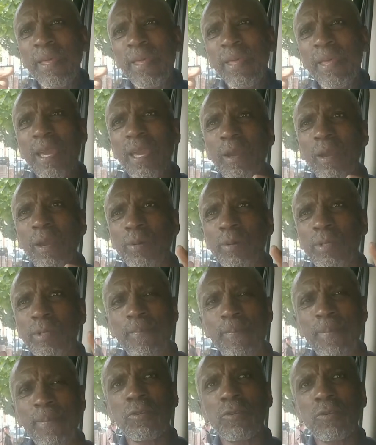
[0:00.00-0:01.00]
it was a
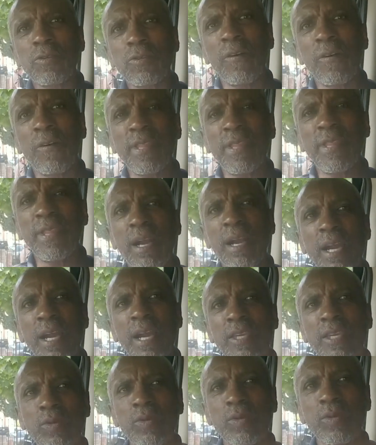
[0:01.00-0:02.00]
mixture of that guy
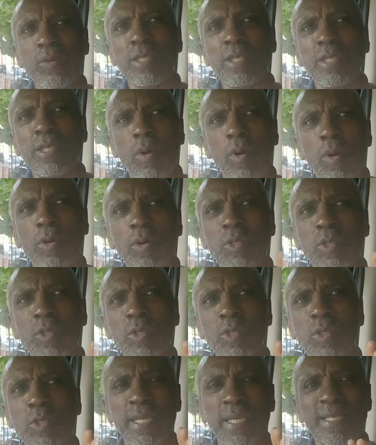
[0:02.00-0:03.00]
using the wrong
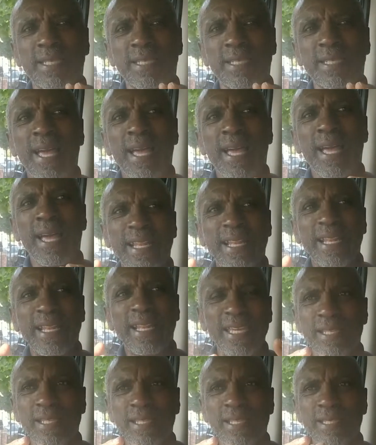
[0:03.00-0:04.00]
switches and
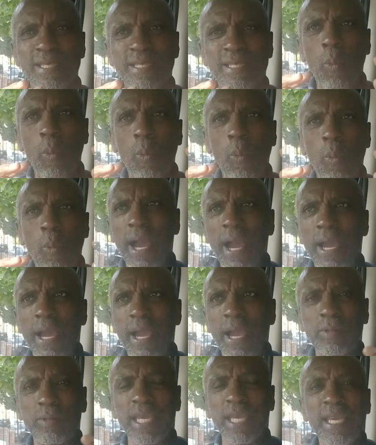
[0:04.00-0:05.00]
the wired, because
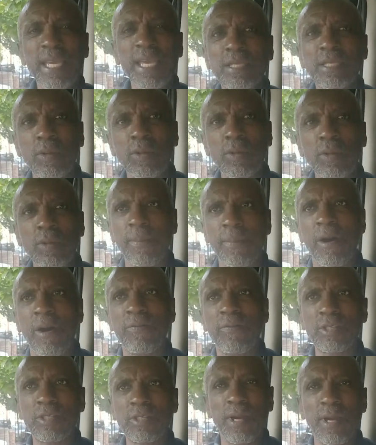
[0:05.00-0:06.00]
he took them off and
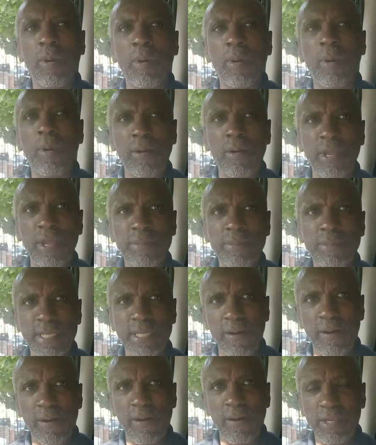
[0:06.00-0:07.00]
tried to wire it himself,
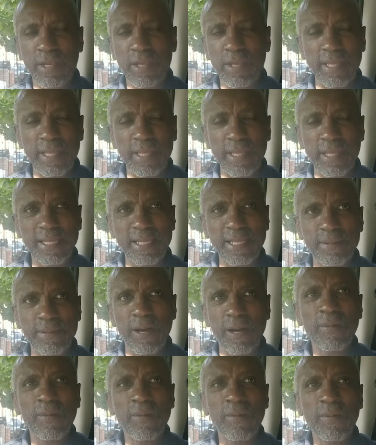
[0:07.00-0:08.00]
connect it himself.
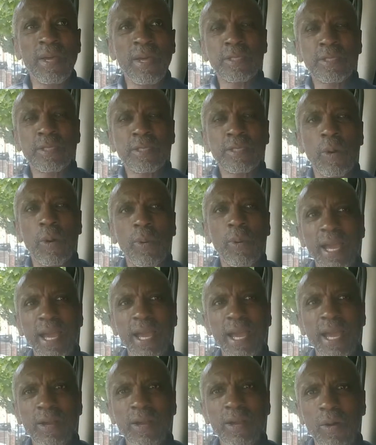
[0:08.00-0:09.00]
So when I
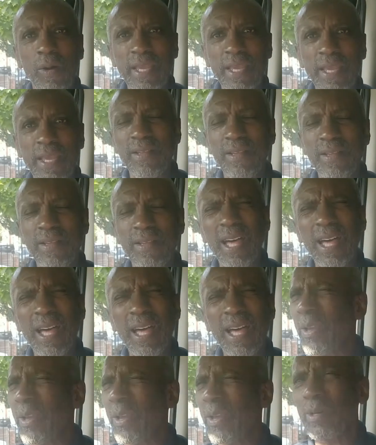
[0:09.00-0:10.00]
got there now, nothing
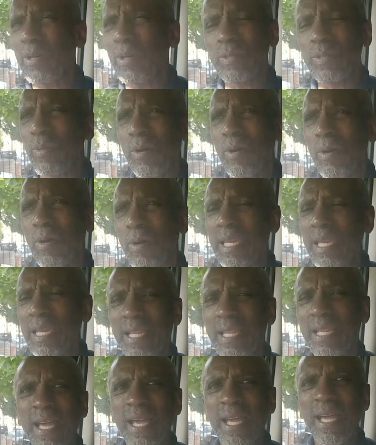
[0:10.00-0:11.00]
wasn't working,
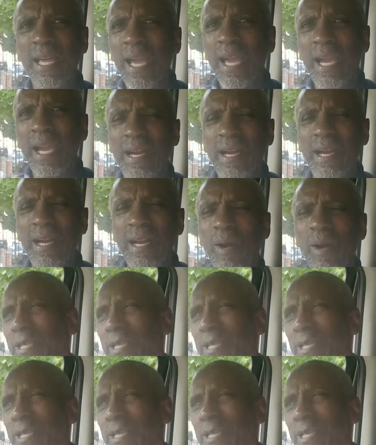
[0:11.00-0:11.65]
and I was